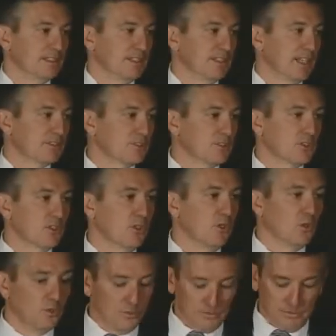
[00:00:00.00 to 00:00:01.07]
And that's their
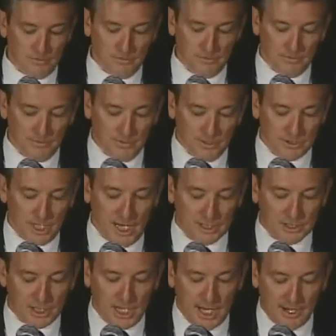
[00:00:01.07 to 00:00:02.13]
goal, is to
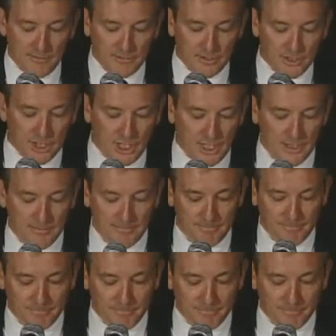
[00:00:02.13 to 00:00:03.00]
actually have none.